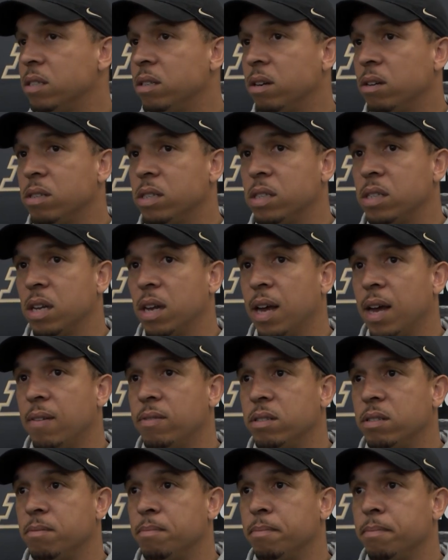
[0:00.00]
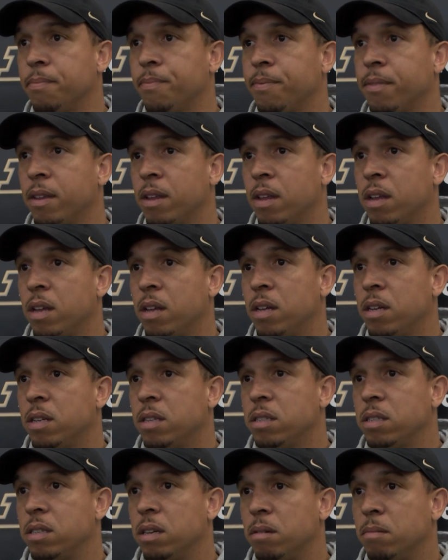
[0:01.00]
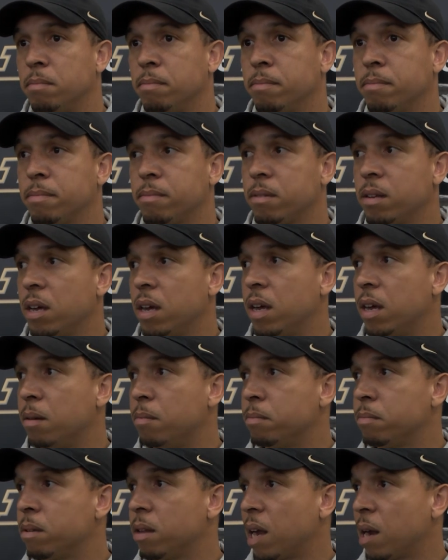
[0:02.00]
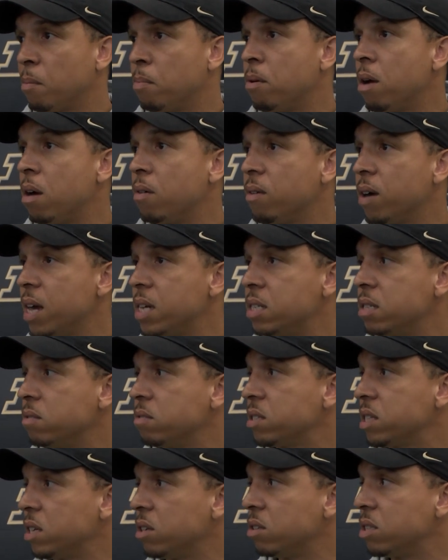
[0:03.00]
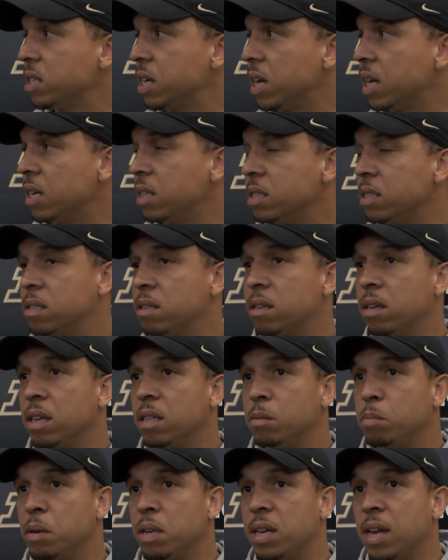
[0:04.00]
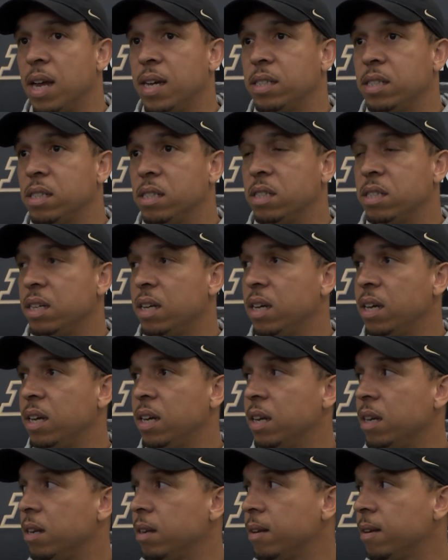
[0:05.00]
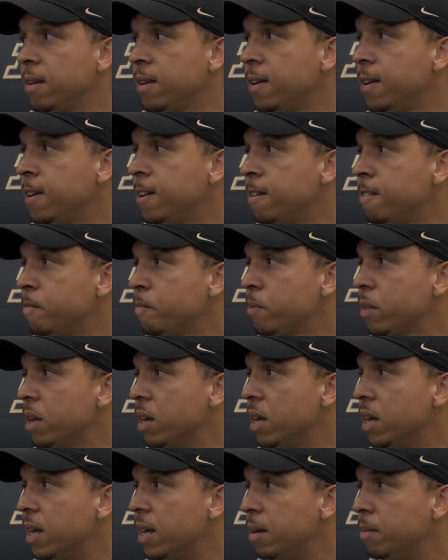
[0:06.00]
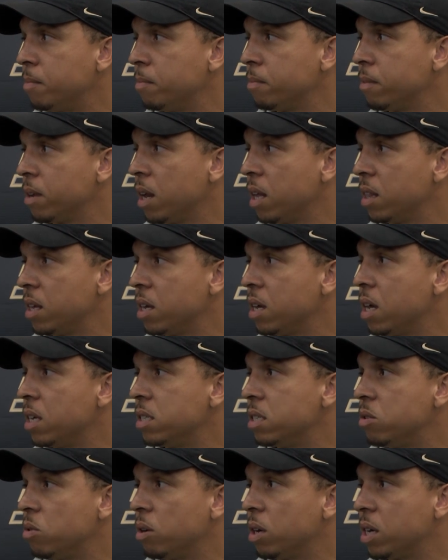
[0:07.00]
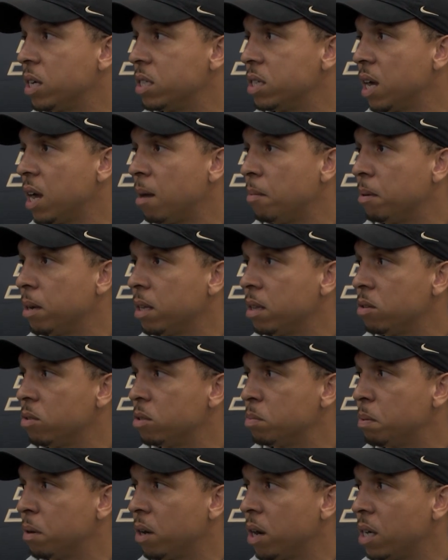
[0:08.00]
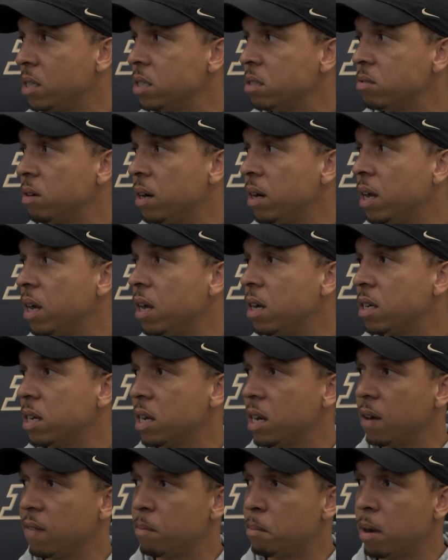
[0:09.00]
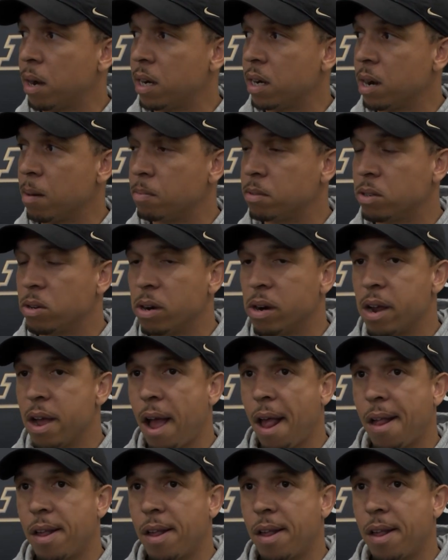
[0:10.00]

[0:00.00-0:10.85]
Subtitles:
You know, just to have some like a broad range of skill set has been nice to see. And you know, I think HUD's doing a good job to get through his progressions right now and getting everybody an opportunity.